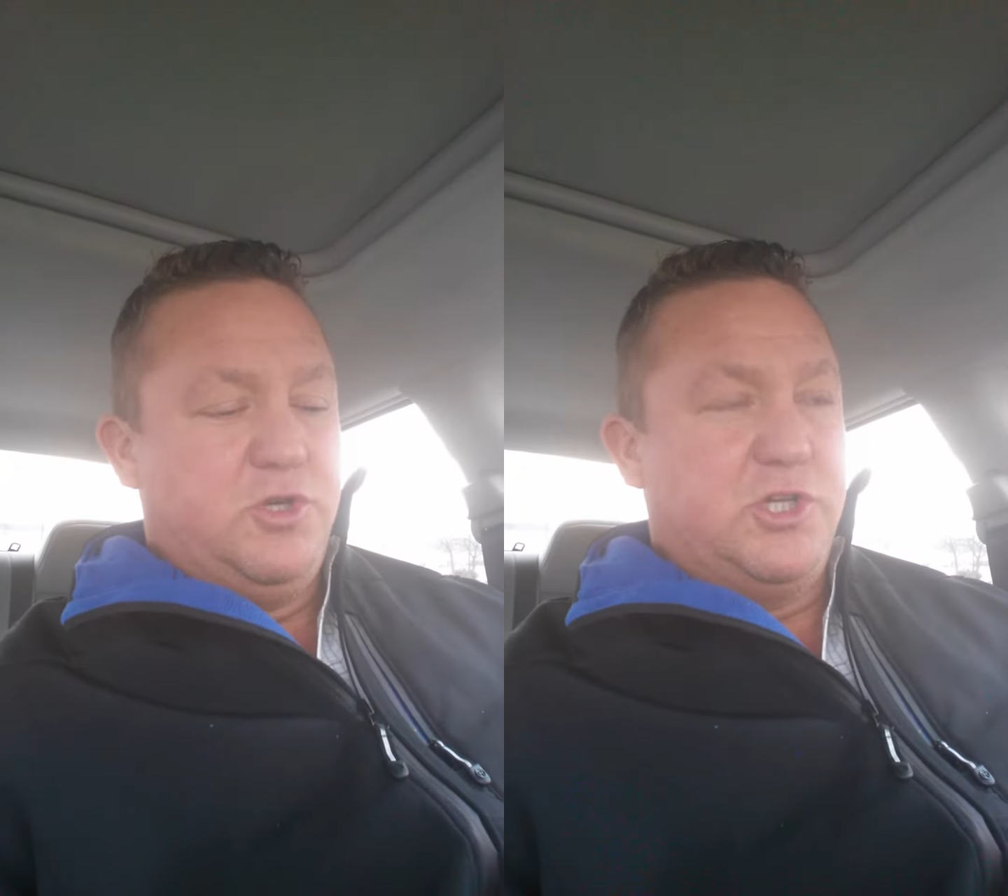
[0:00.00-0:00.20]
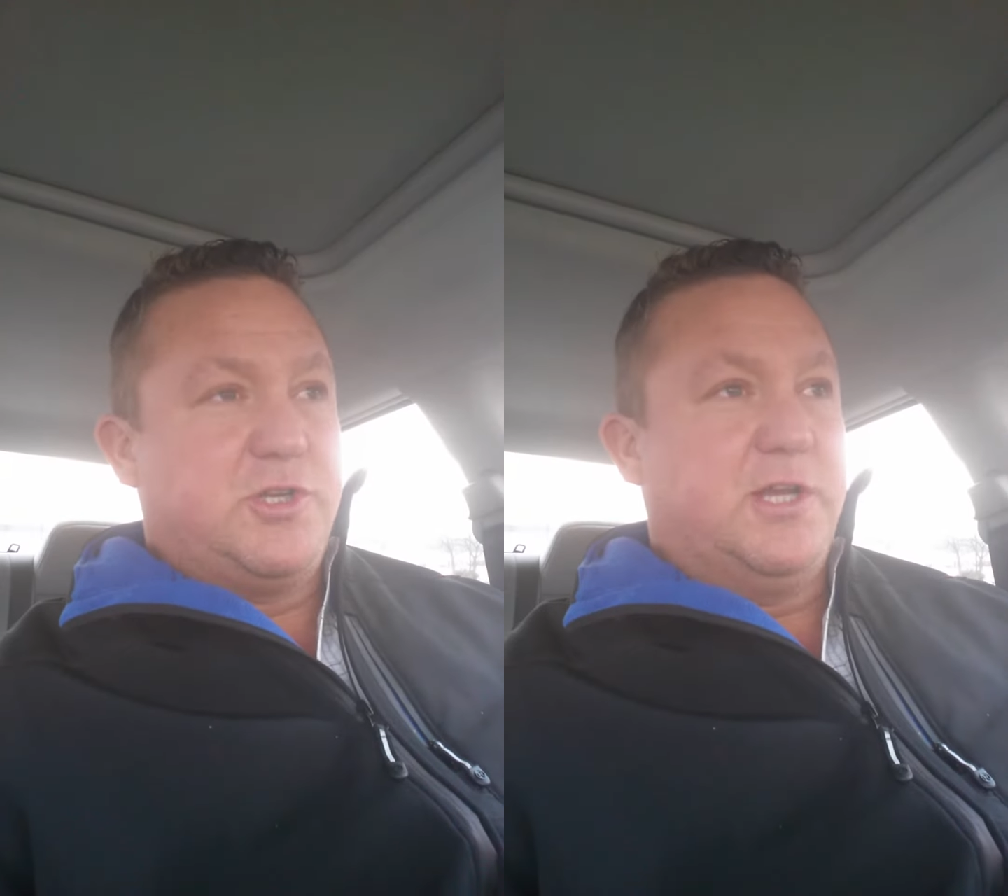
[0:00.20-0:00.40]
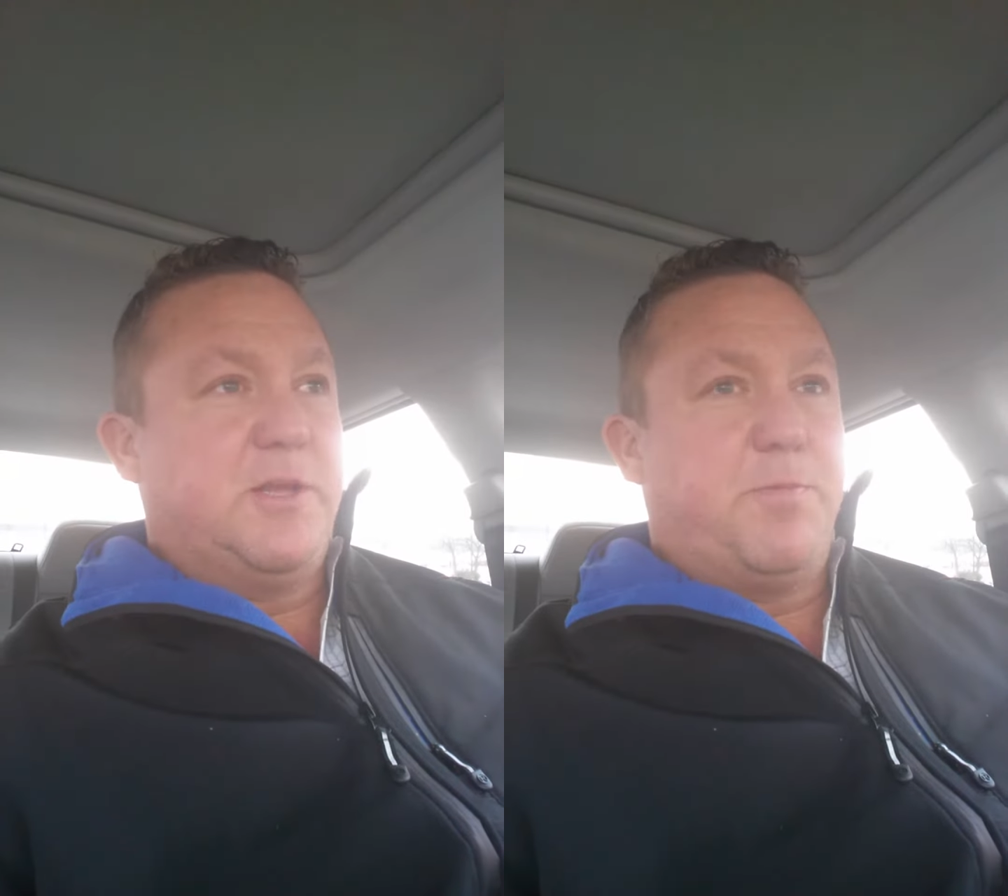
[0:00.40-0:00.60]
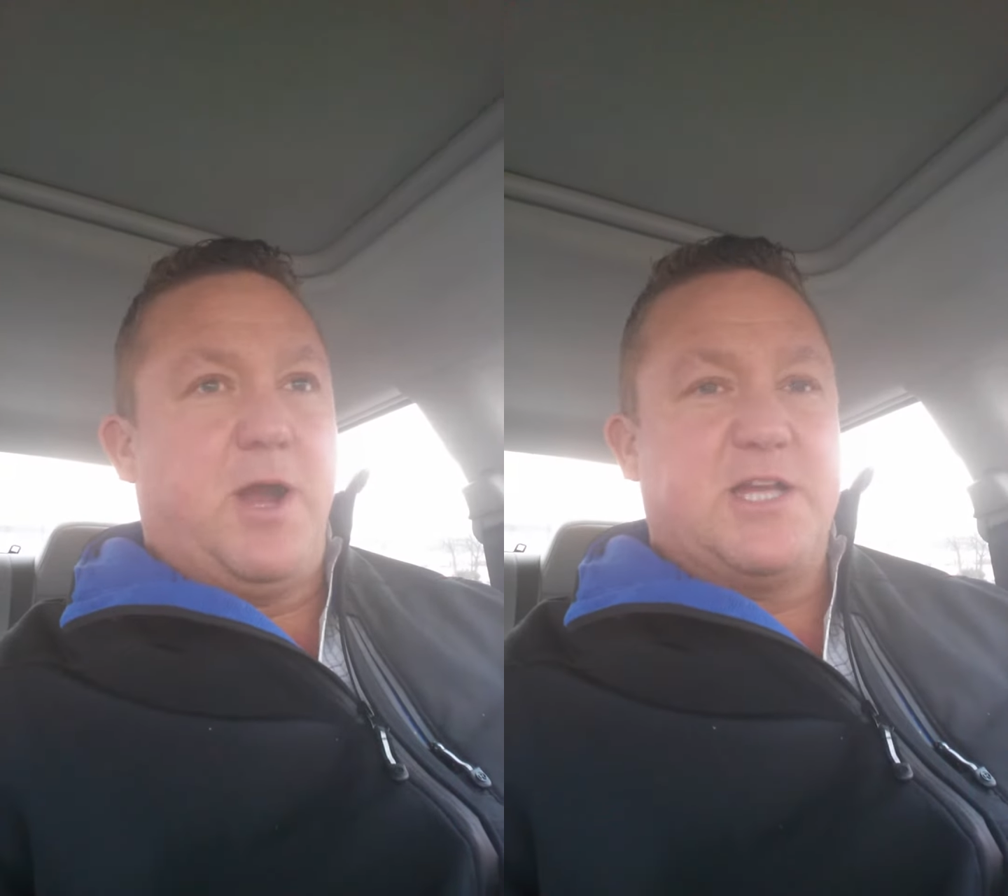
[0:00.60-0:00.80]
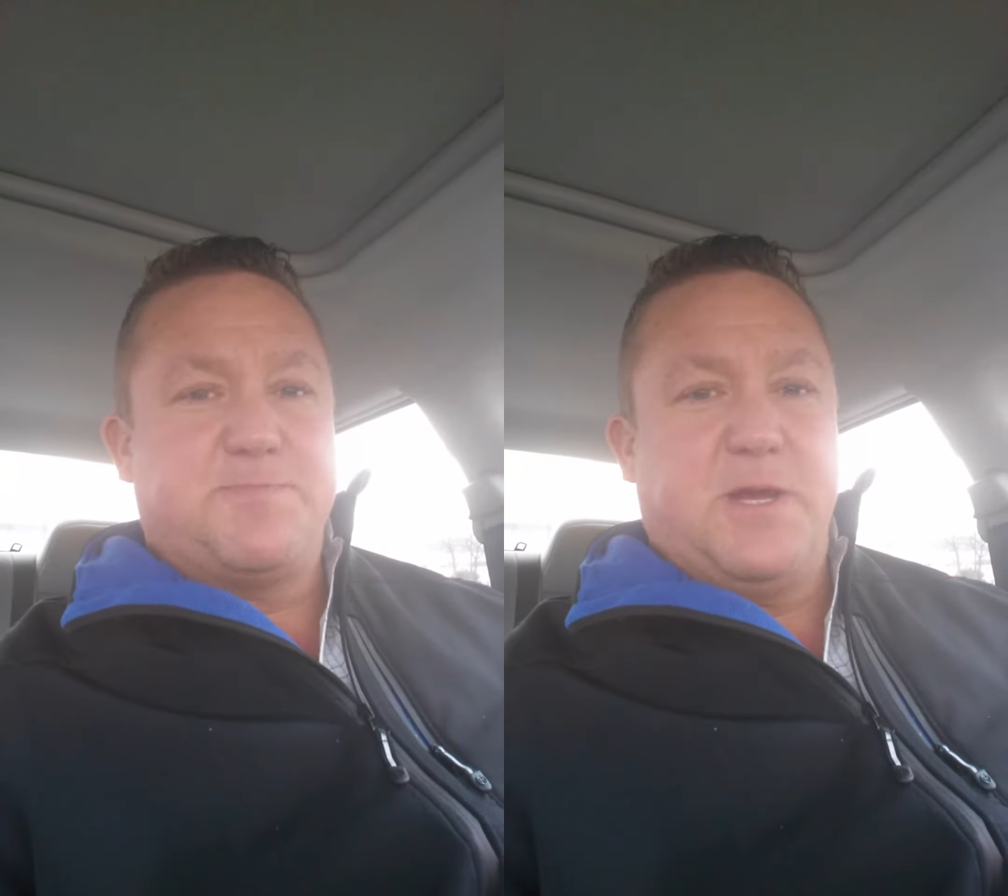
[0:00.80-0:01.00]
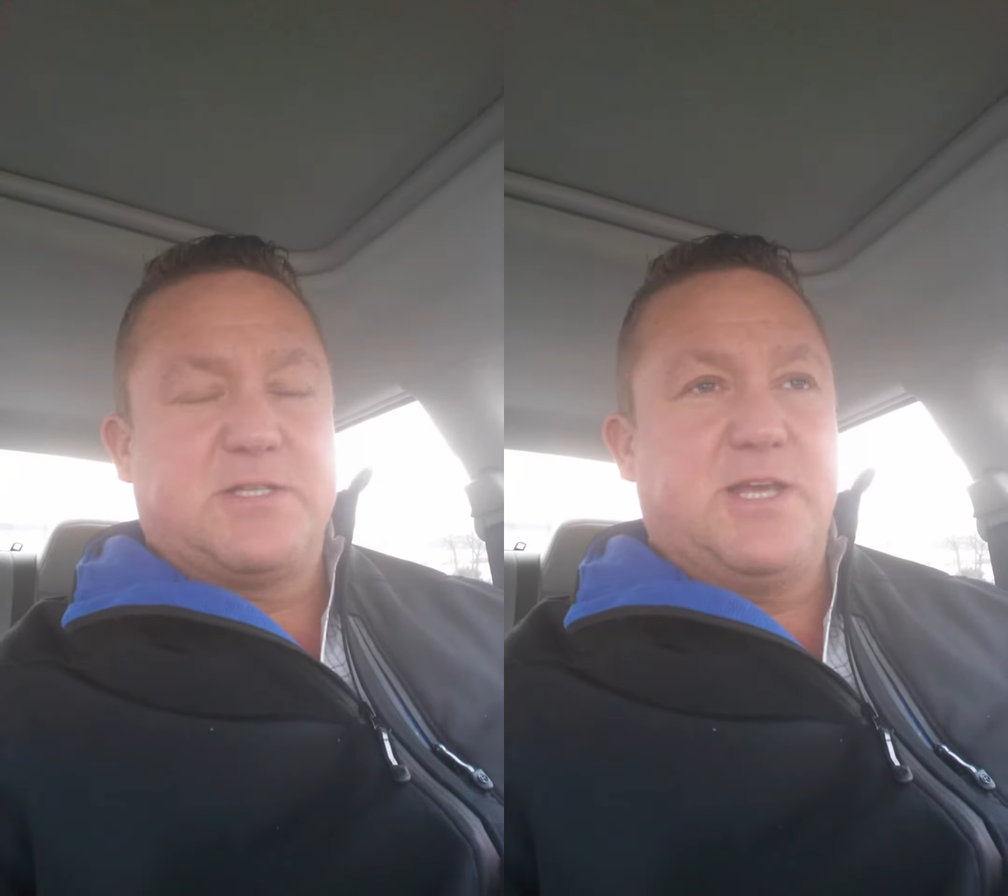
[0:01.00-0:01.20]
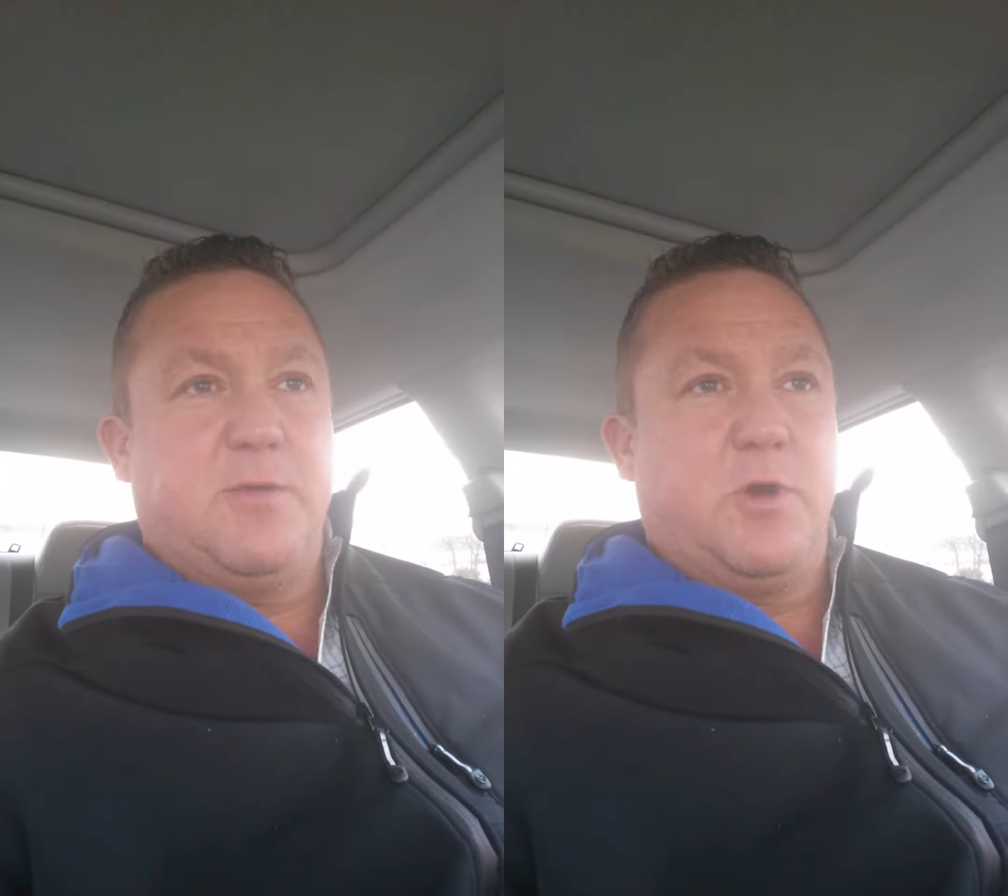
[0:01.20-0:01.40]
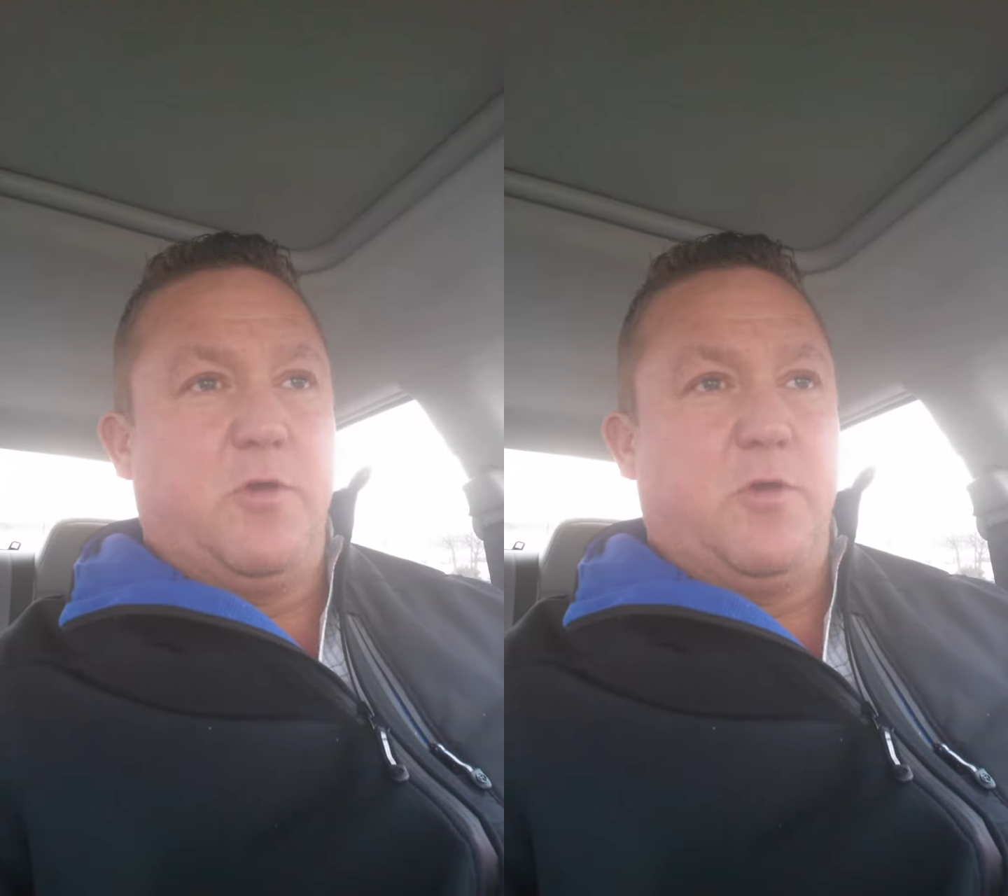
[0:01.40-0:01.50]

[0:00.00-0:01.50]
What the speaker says: just like the prospect said,